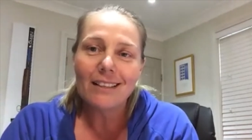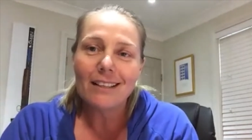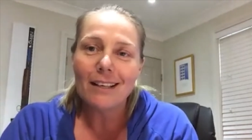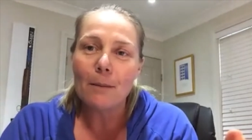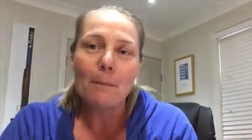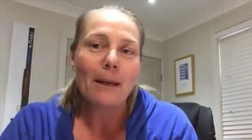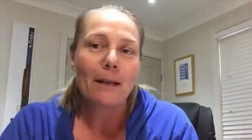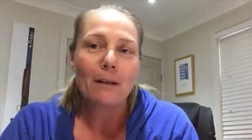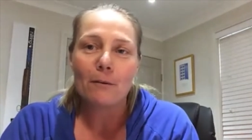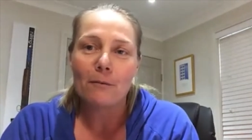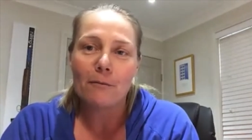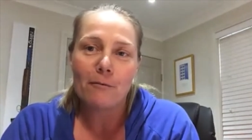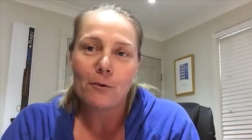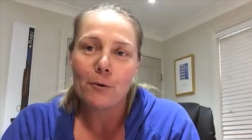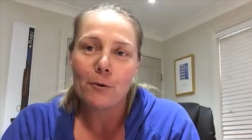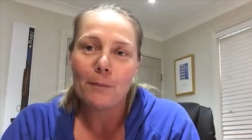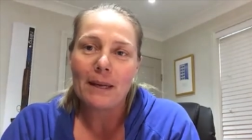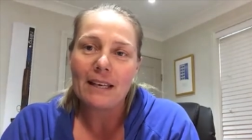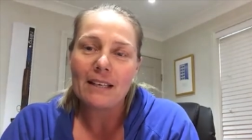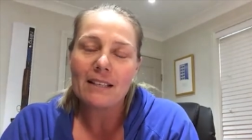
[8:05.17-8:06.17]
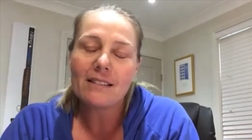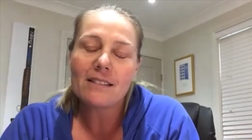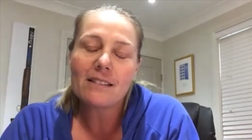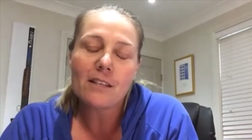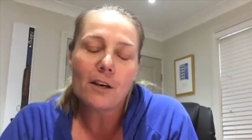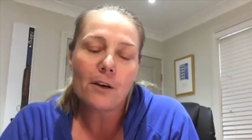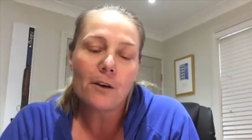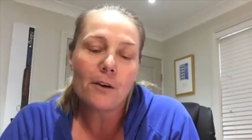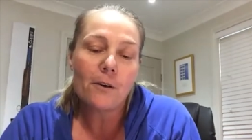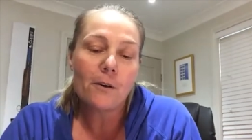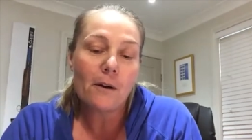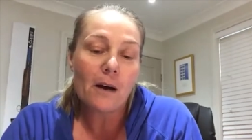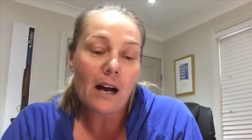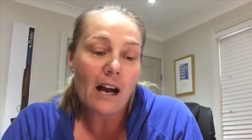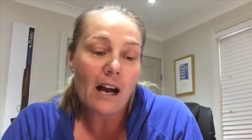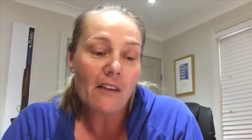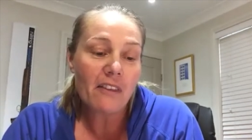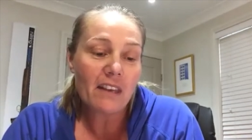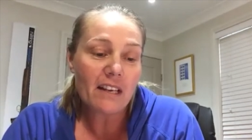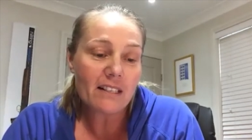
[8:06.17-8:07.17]
a medal for me so
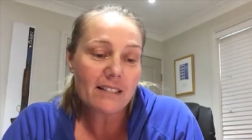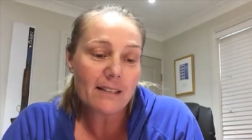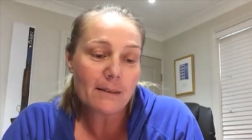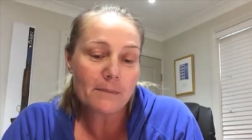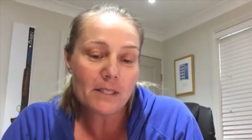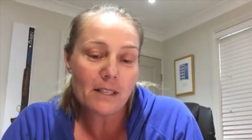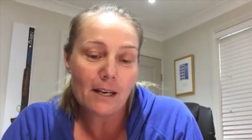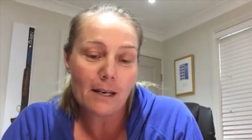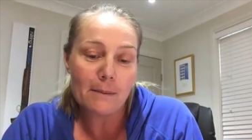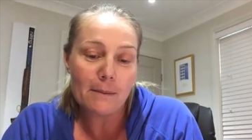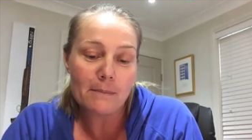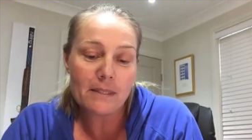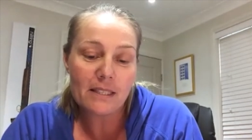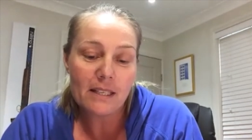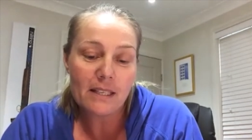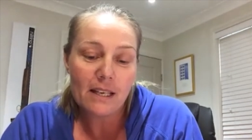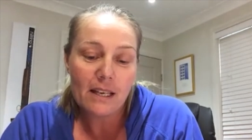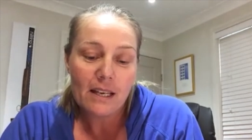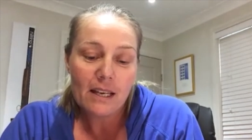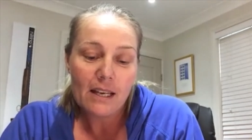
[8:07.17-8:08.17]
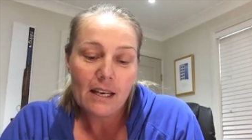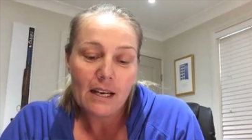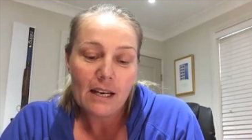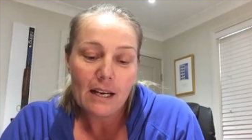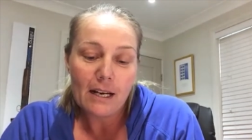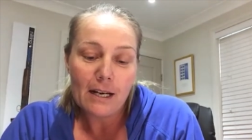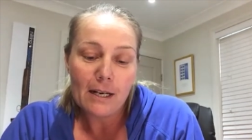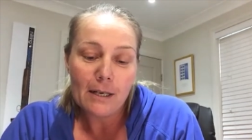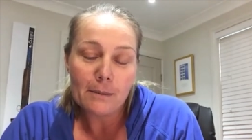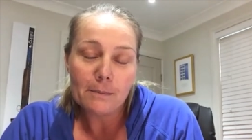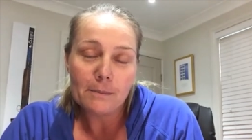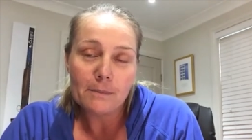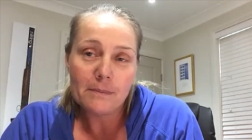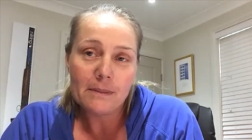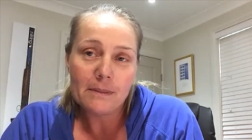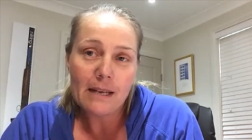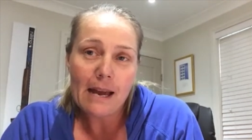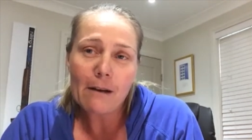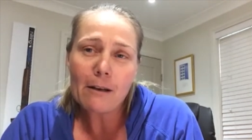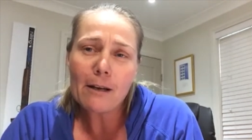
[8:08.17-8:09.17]
i think sometimes
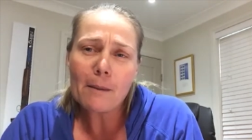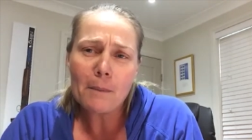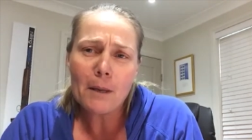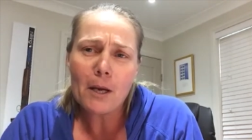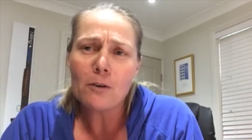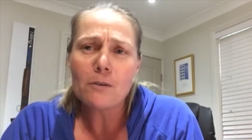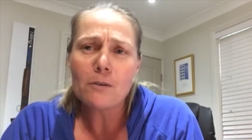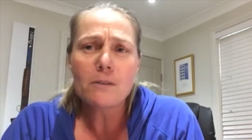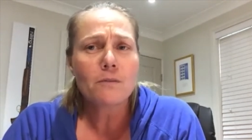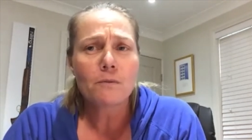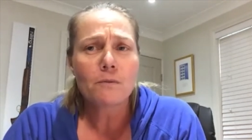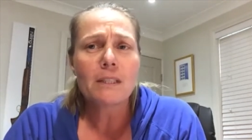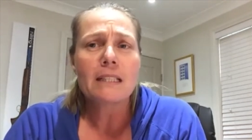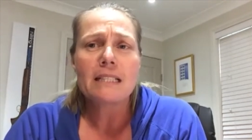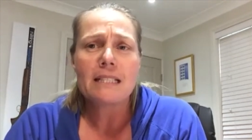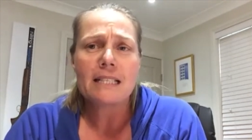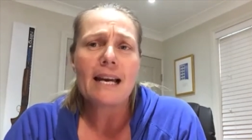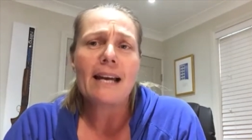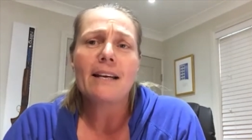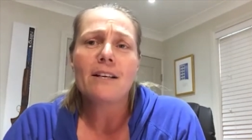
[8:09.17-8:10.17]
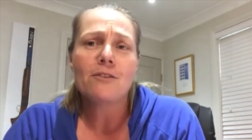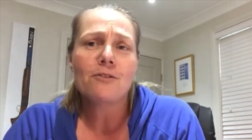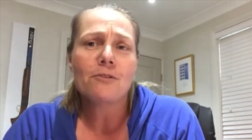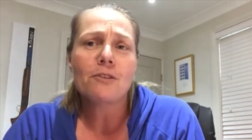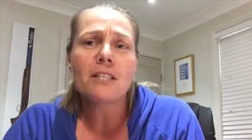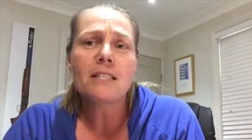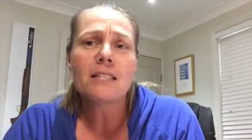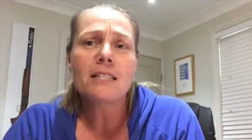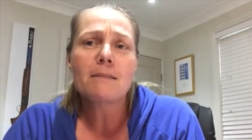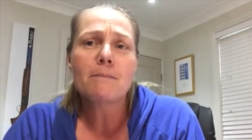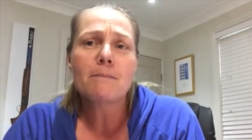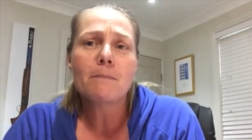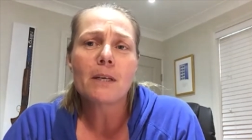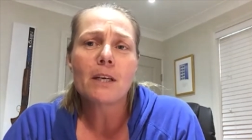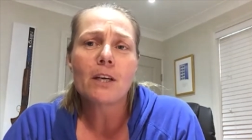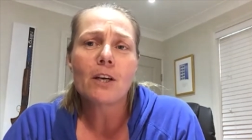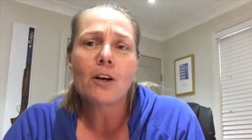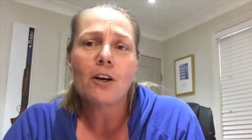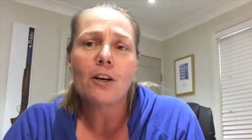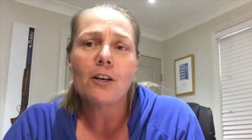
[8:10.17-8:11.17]
um, outcome goals are really dangerous
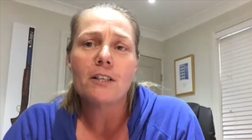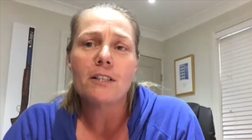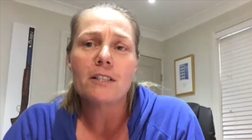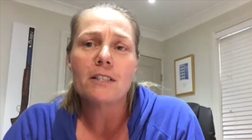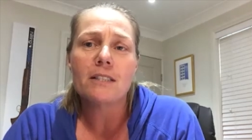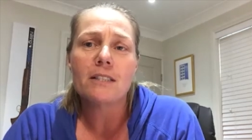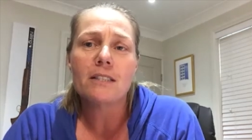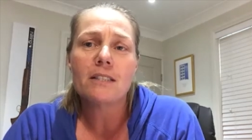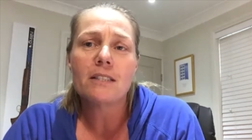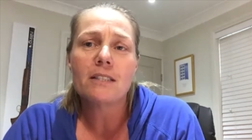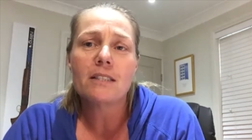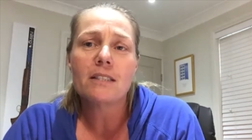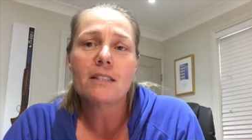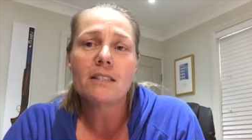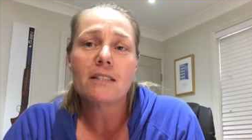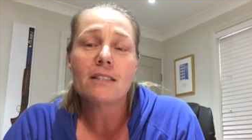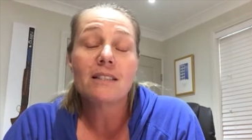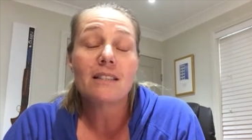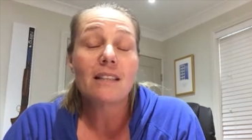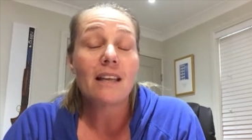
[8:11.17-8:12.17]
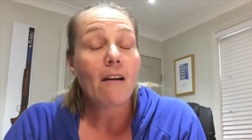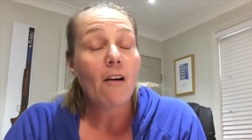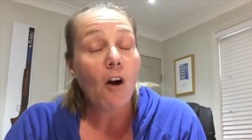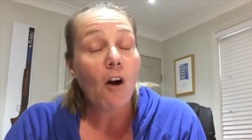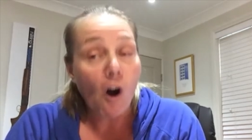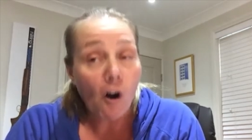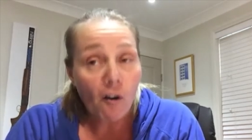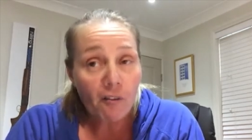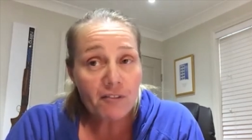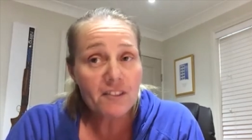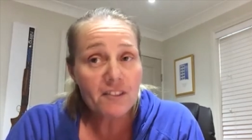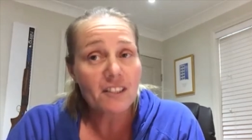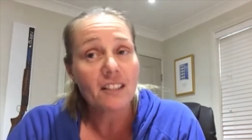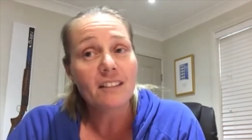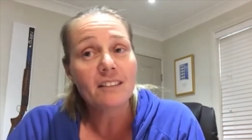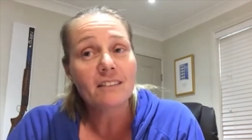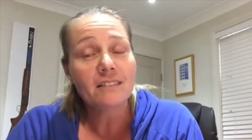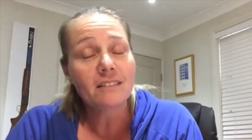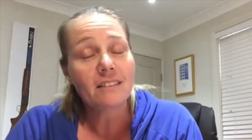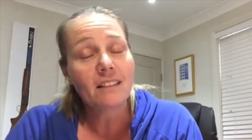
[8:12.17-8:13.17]
because they're
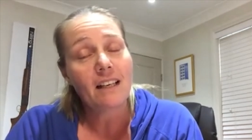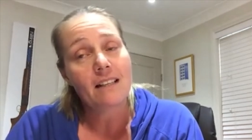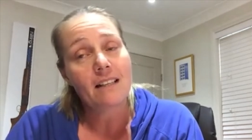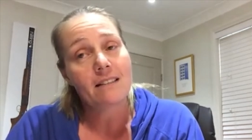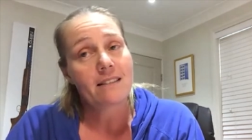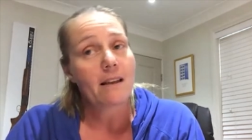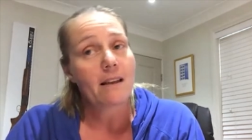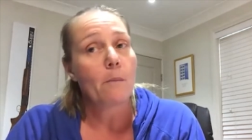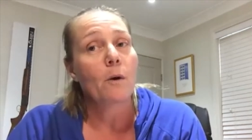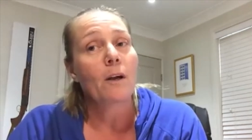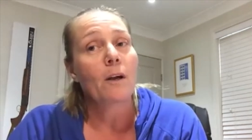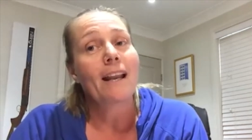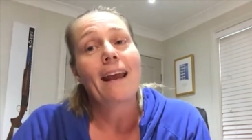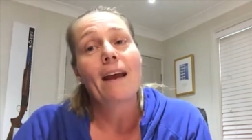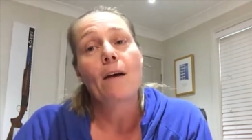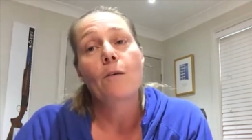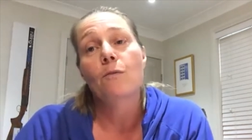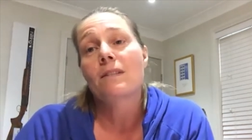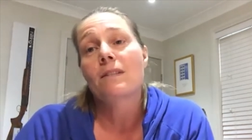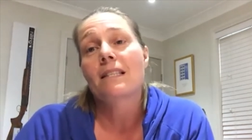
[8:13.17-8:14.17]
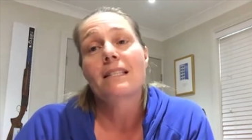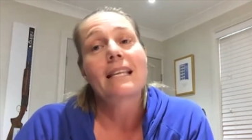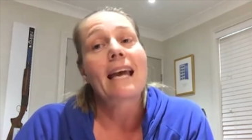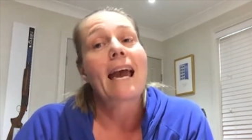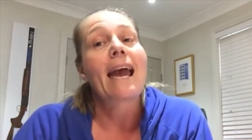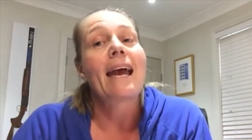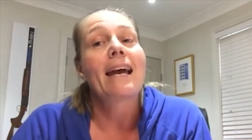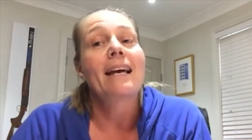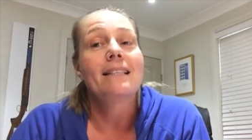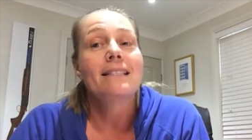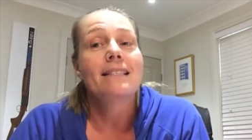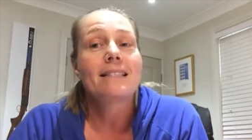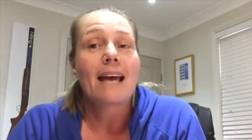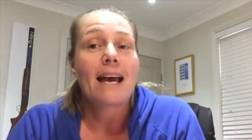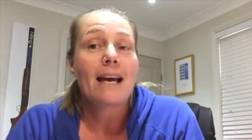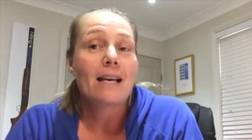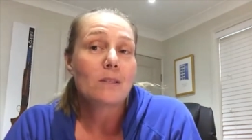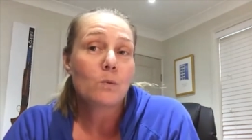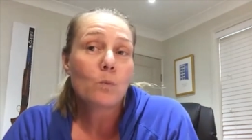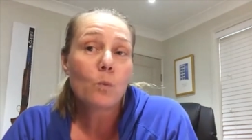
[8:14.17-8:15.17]
often in someone else's hands
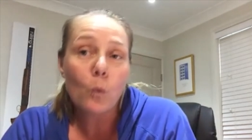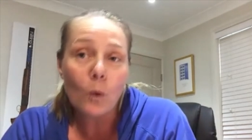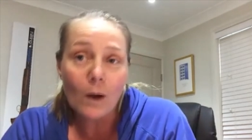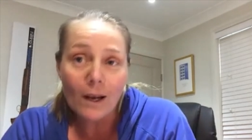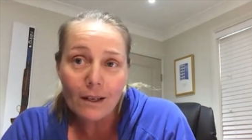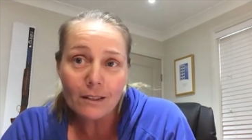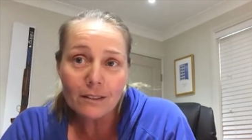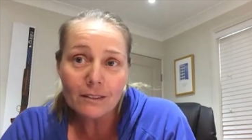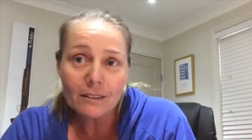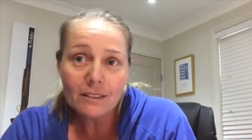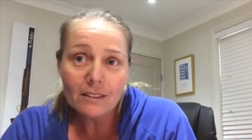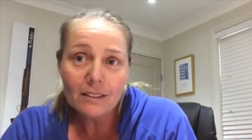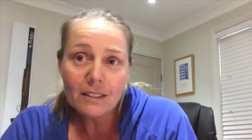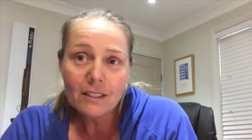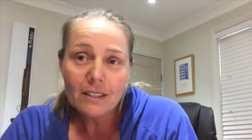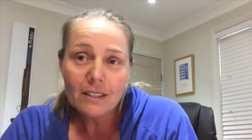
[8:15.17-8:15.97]
as well